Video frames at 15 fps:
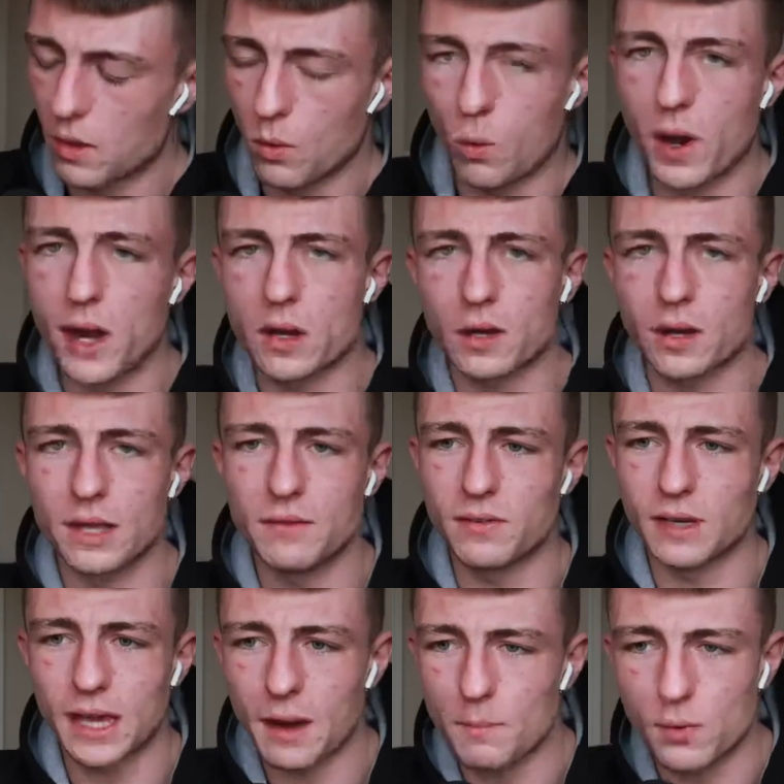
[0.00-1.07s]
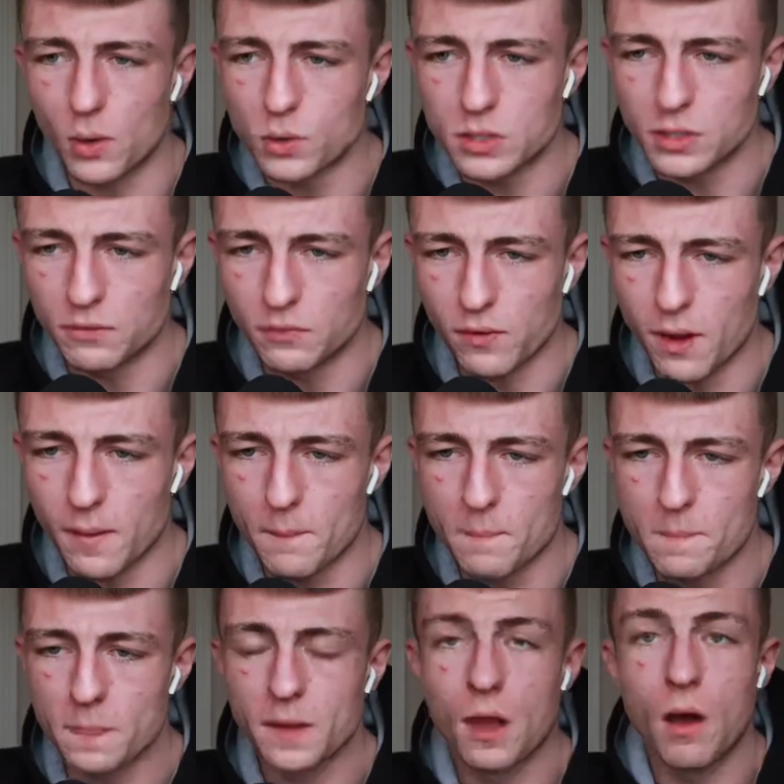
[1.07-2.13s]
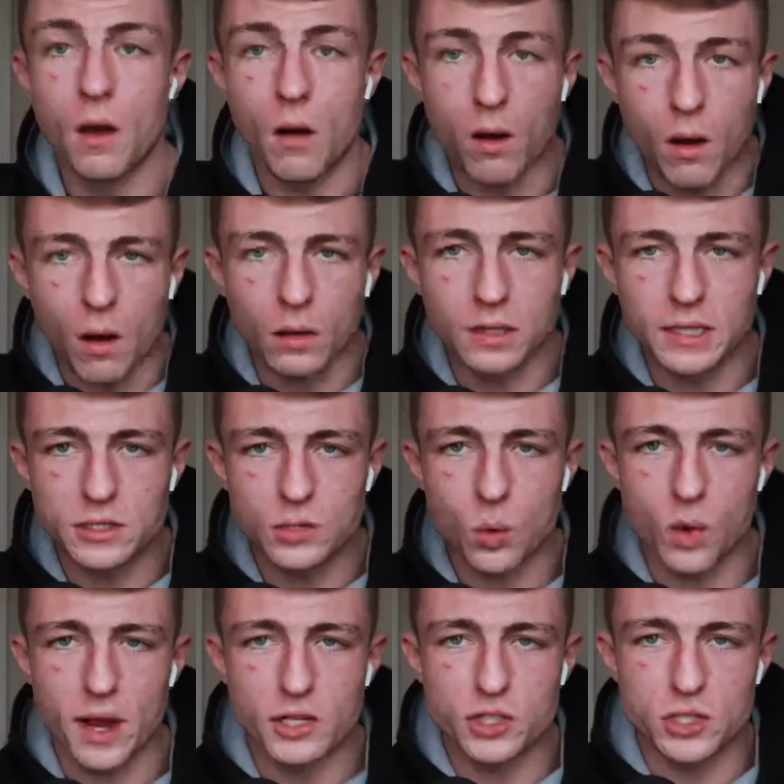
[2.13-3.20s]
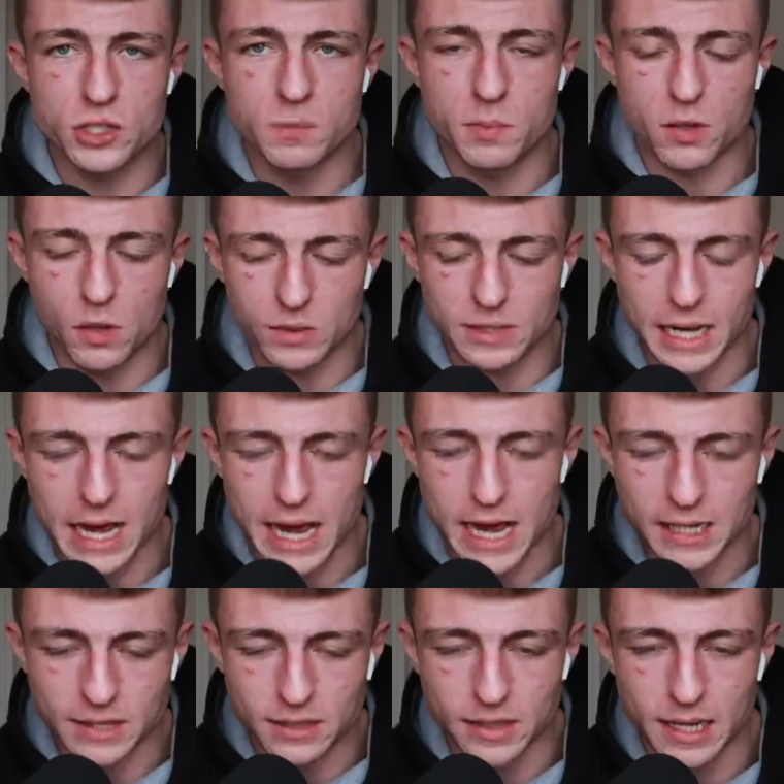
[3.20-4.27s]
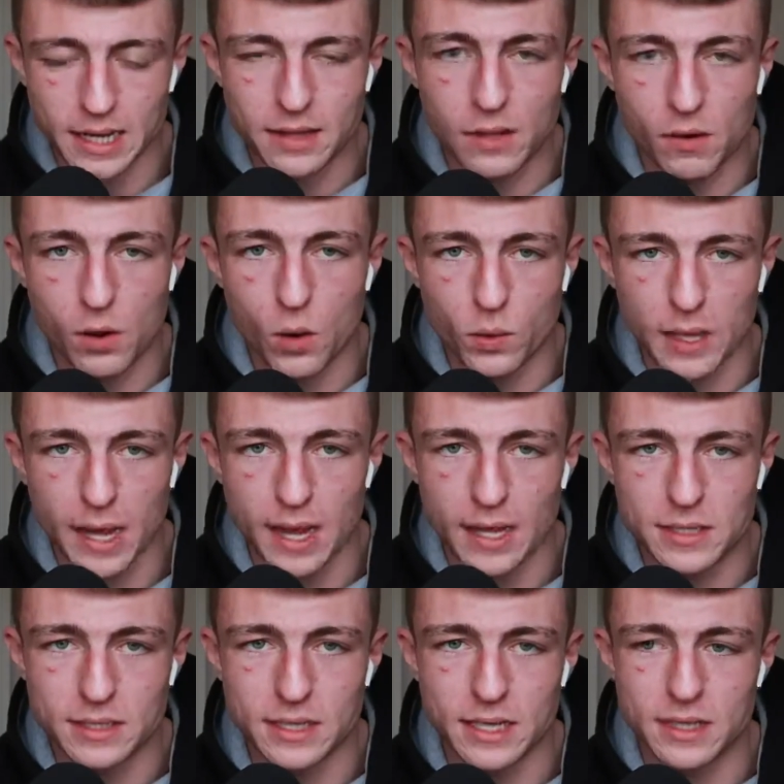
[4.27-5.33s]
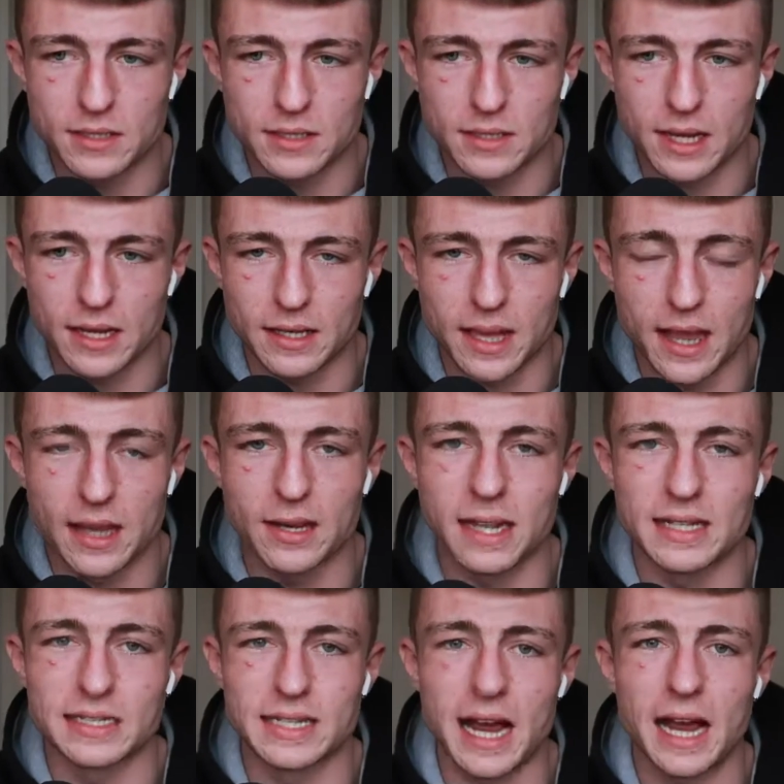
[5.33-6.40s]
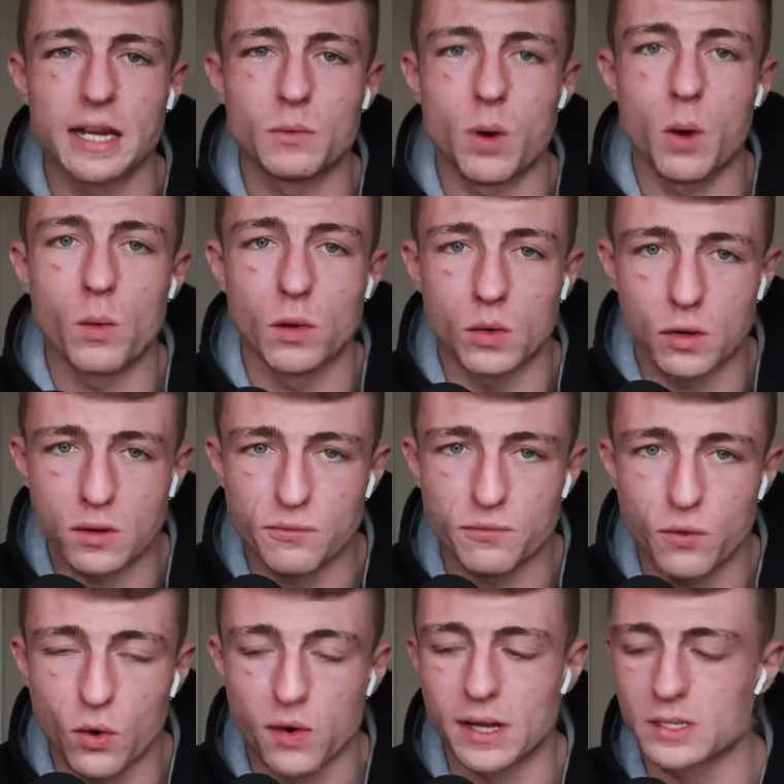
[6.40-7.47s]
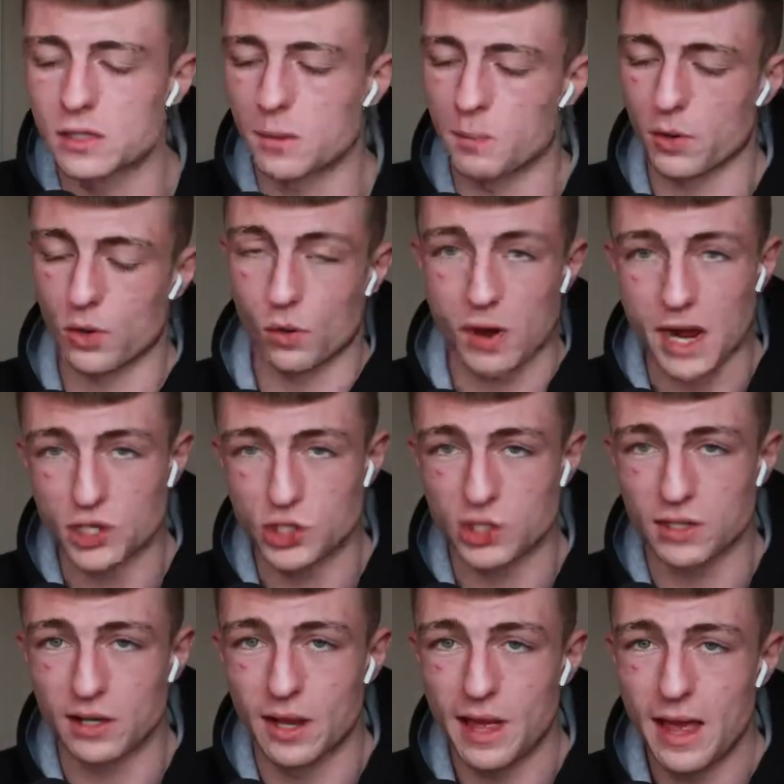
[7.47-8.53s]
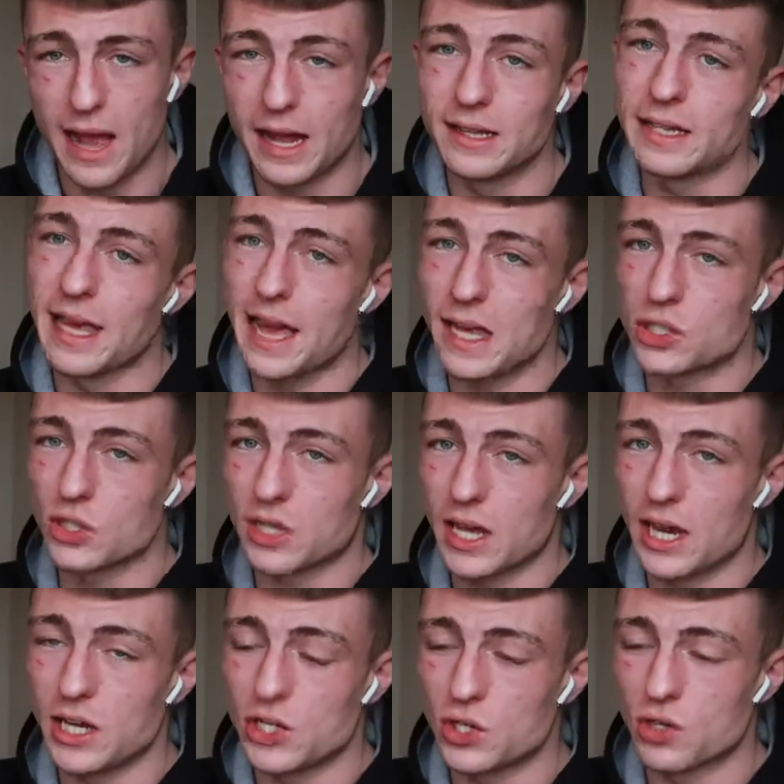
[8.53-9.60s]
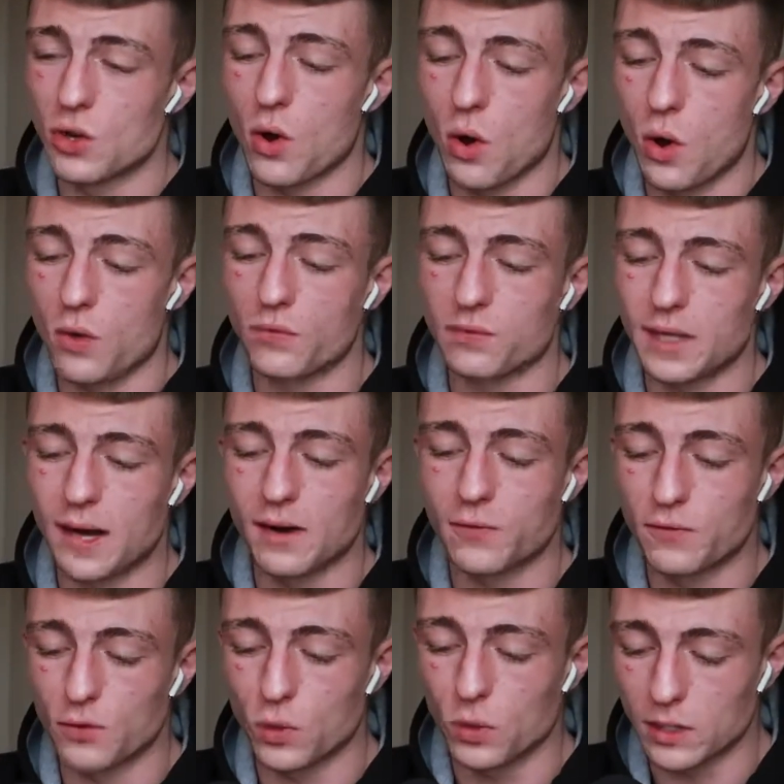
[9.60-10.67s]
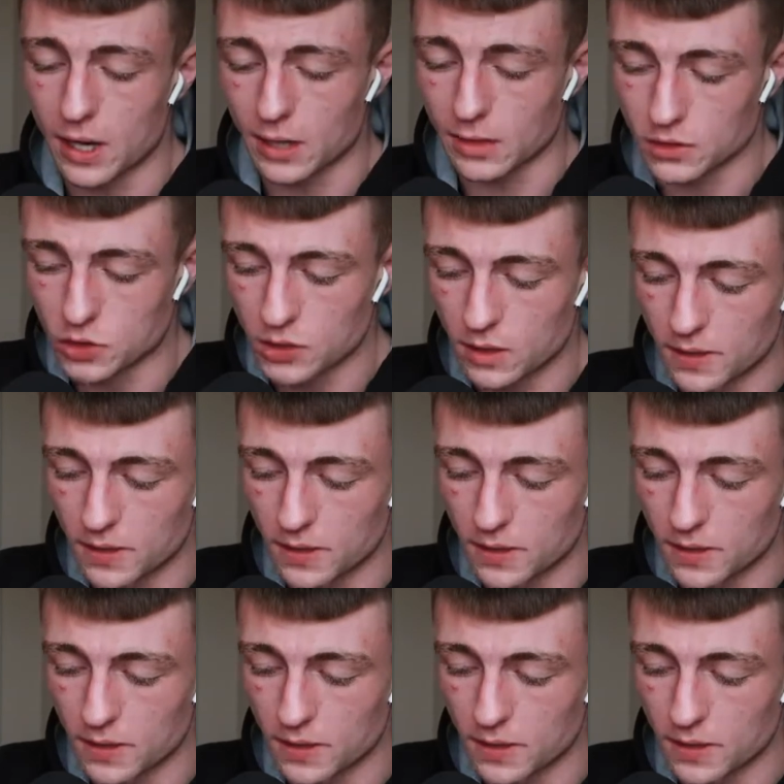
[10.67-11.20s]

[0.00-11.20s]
Where can I even get protein from? All these questions begun to ask in their own heads is, again, exactly what we're looking for, is the progression and the education of their food knowledge.